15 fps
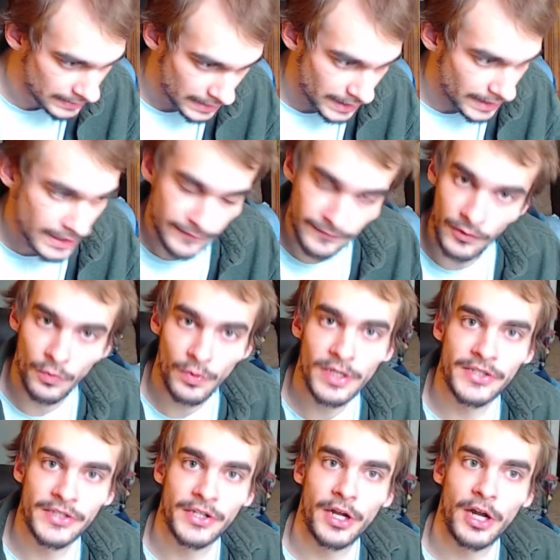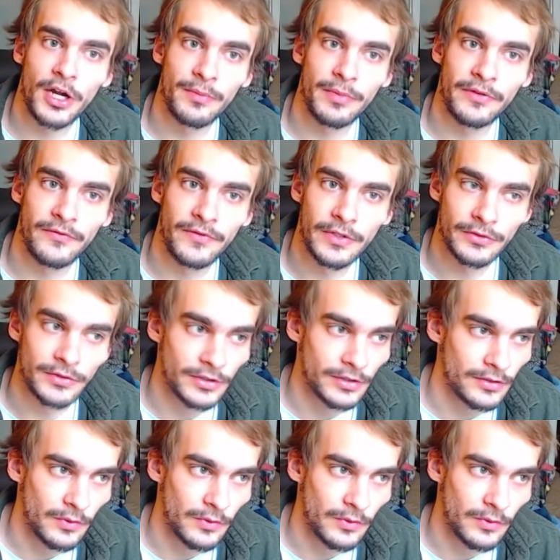And if it was a carbon filter,